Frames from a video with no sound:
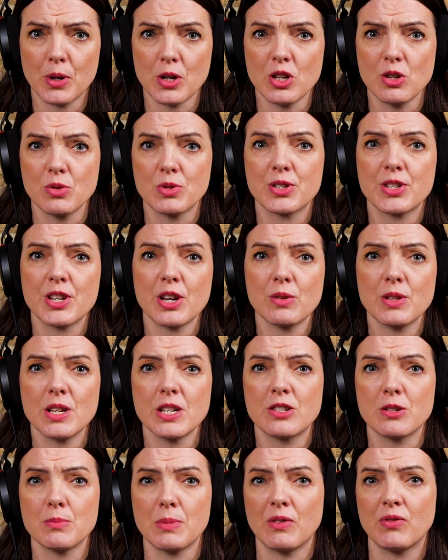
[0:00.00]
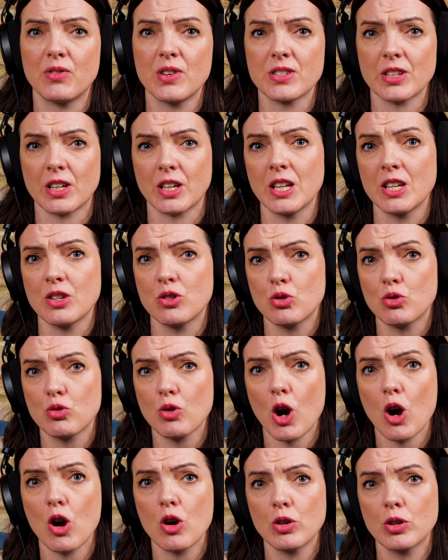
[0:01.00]
but you still need to be physically
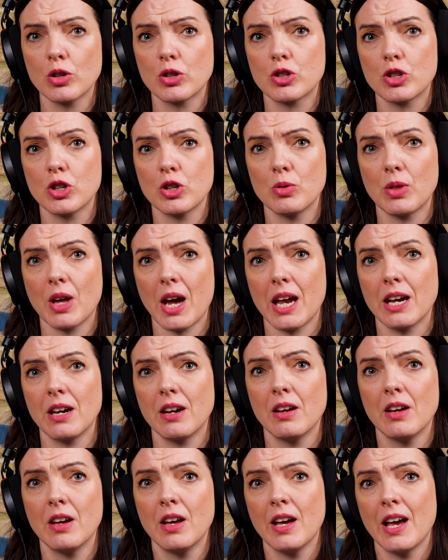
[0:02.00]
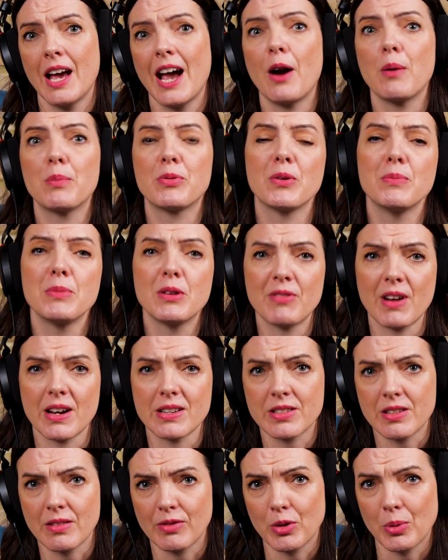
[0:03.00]
strong to then help them the
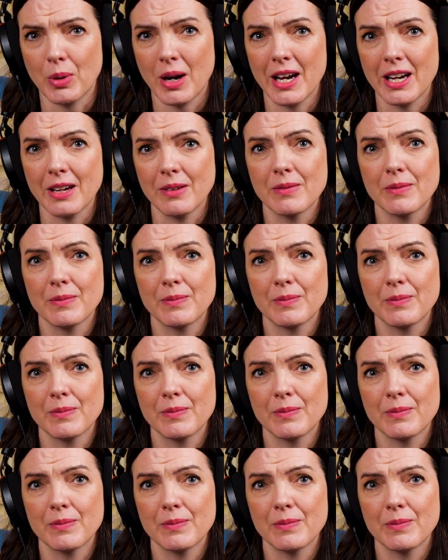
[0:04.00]
rest of the way.